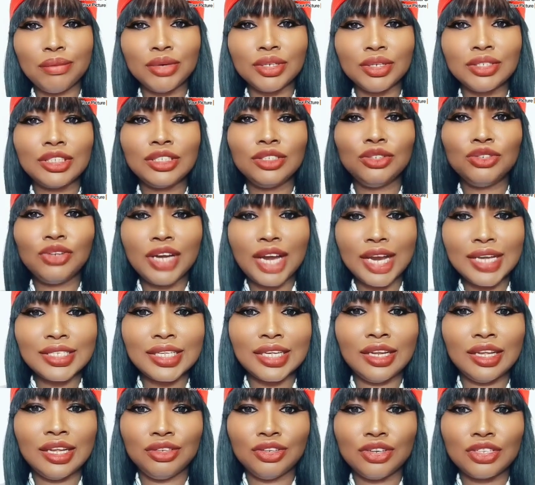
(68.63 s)
But you guys
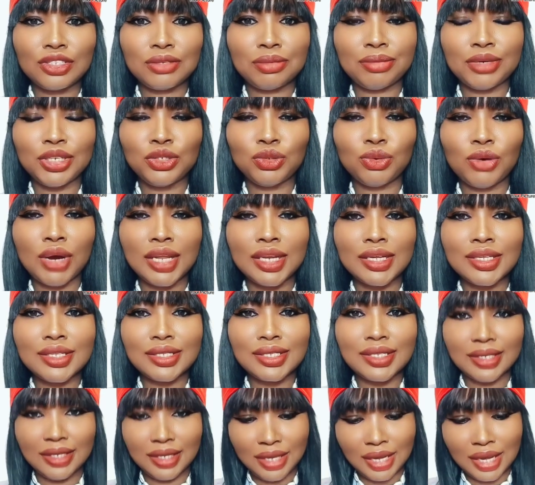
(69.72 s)
that are not
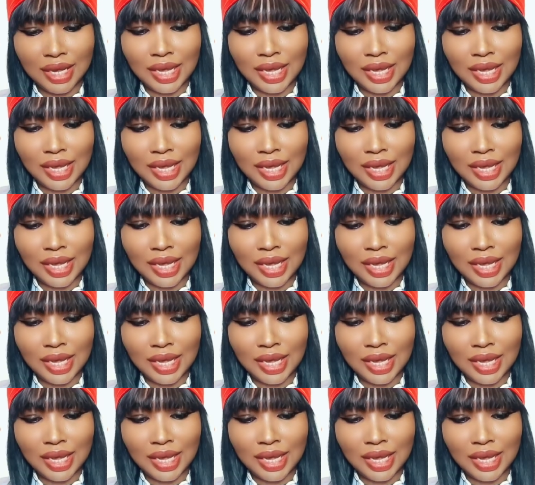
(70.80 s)
spiritualists,